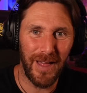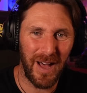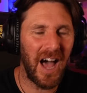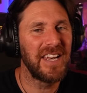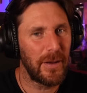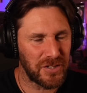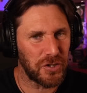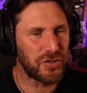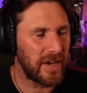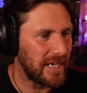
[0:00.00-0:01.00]
But I know it's
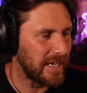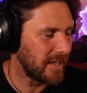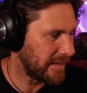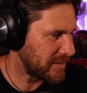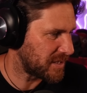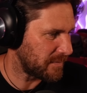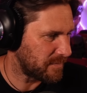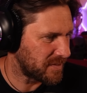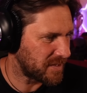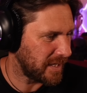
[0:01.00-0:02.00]
Australia. It's a
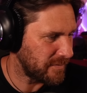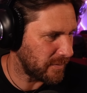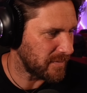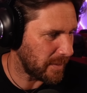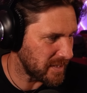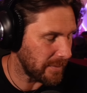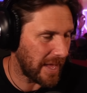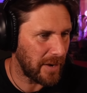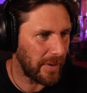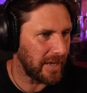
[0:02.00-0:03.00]
scene from Dumb and Dumber.
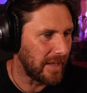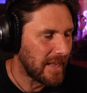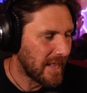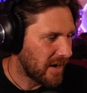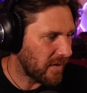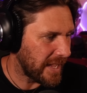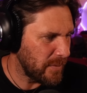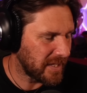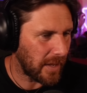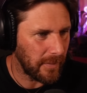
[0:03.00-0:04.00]
Anyway, look. Right here
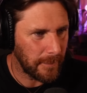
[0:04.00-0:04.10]
we go.